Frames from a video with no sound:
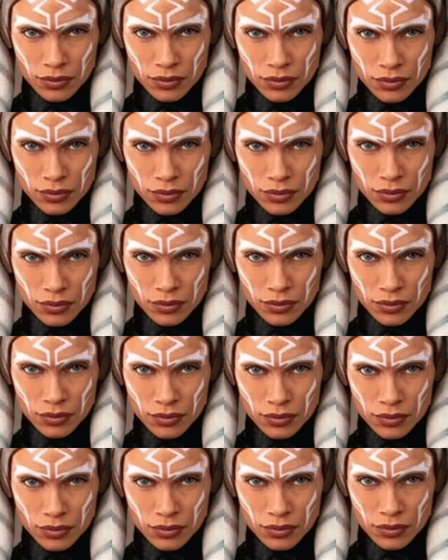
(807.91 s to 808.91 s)

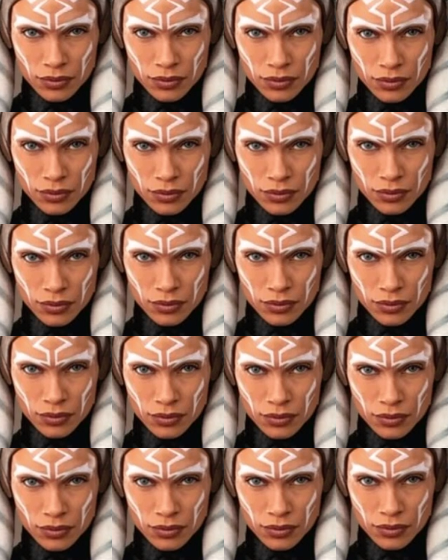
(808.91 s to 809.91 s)

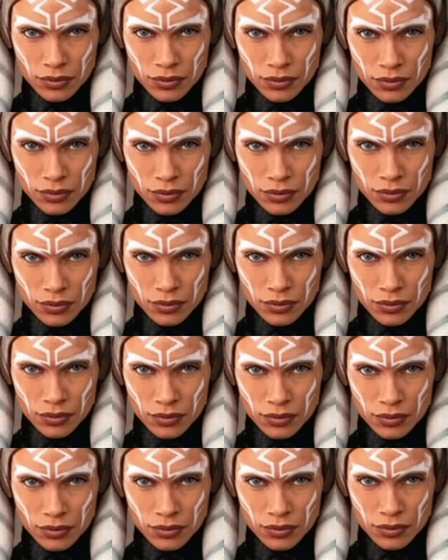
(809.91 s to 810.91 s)

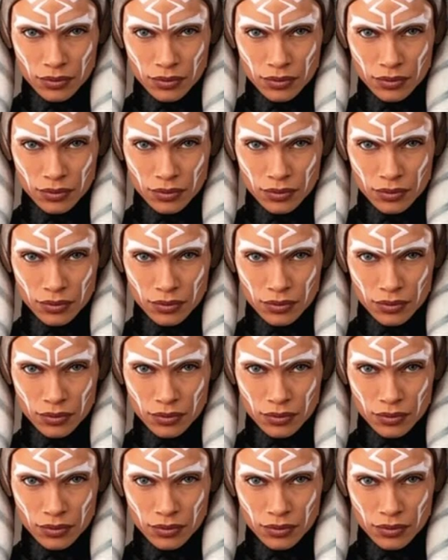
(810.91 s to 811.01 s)
(silent)